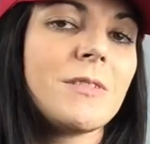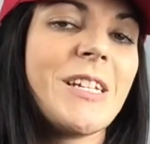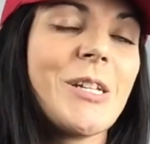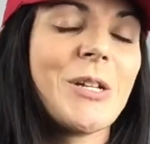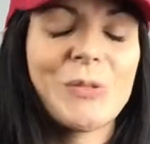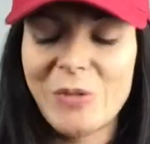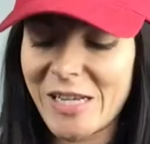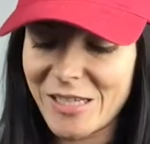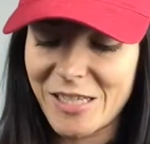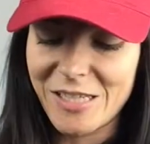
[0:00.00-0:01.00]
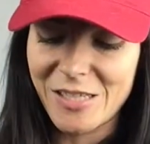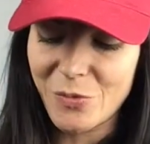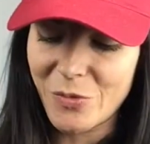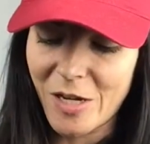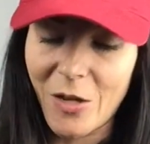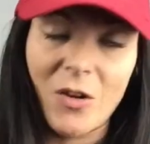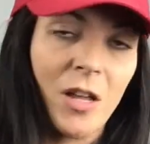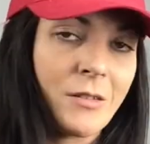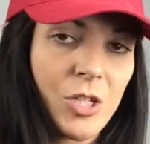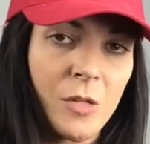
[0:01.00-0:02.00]
is when I go
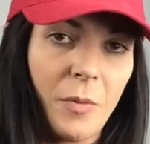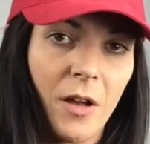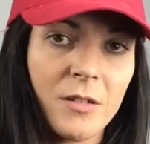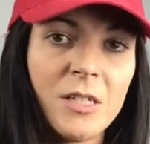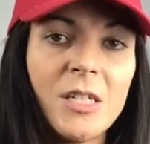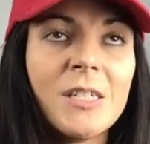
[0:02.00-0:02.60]
down the chip aisle.